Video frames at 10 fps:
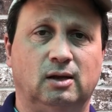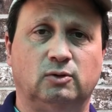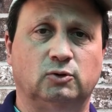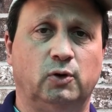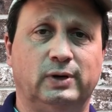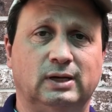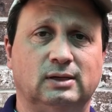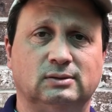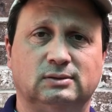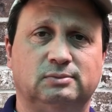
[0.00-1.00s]
growing
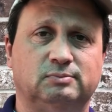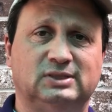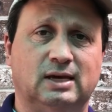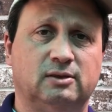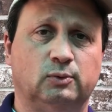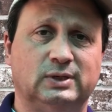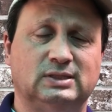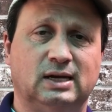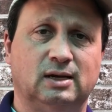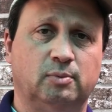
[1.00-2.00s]
in South
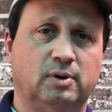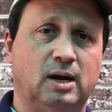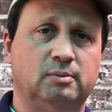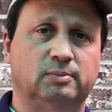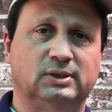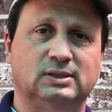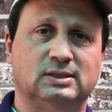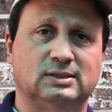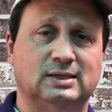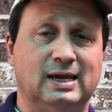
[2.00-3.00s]
Louisiana probably
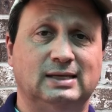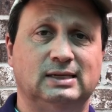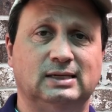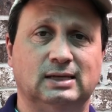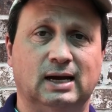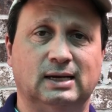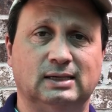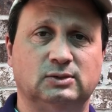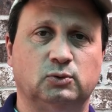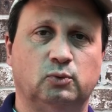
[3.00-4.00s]
since the
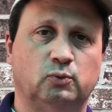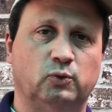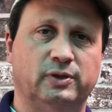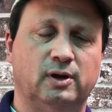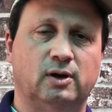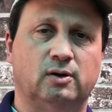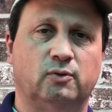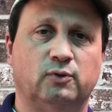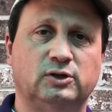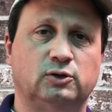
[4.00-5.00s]
1890s, when their
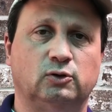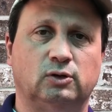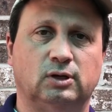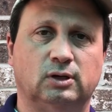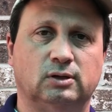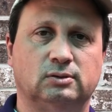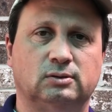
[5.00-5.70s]
original